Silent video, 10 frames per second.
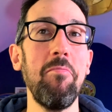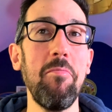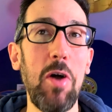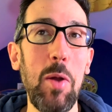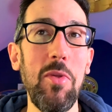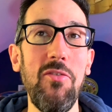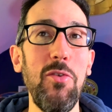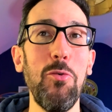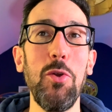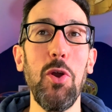I'm, if
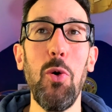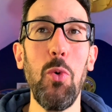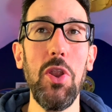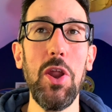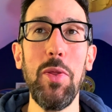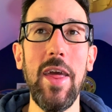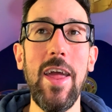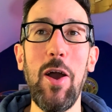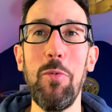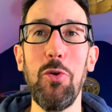you've already got a OneNote
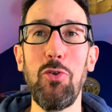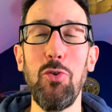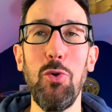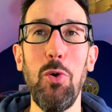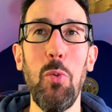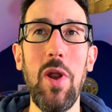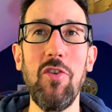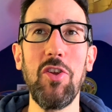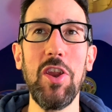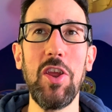there, I'm not sure where it's
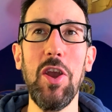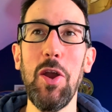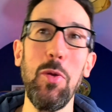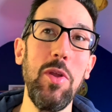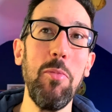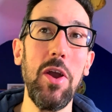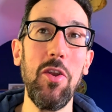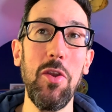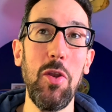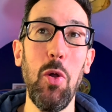going to go. You might
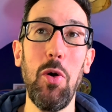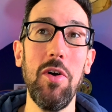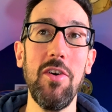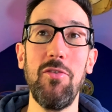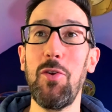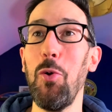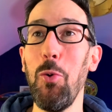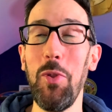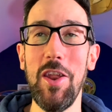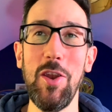not have
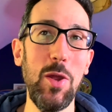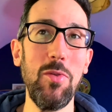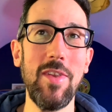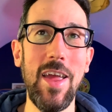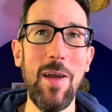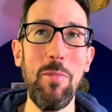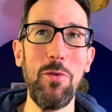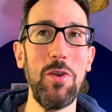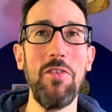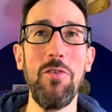called it Notes tab,
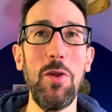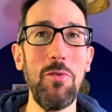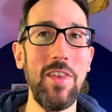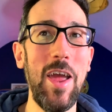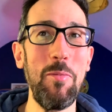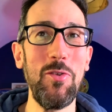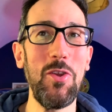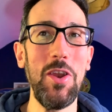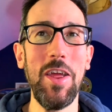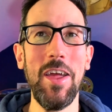so I don't know if Notes tab is
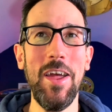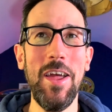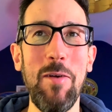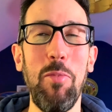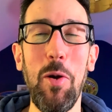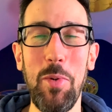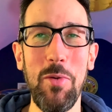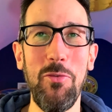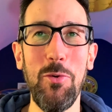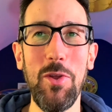going to pop up
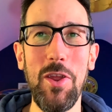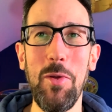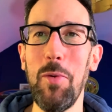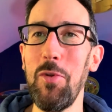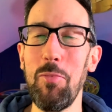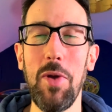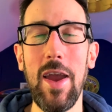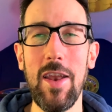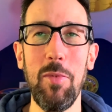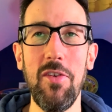for you, which might
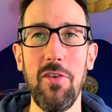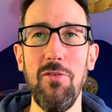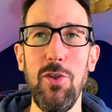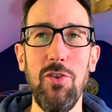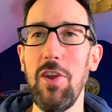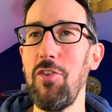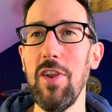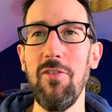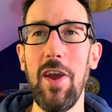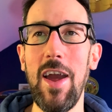add a bit of confusion because you
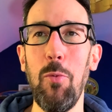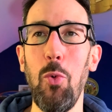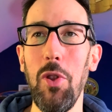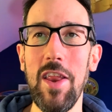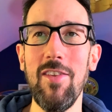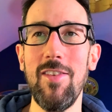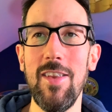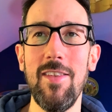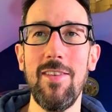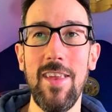have one
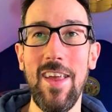instance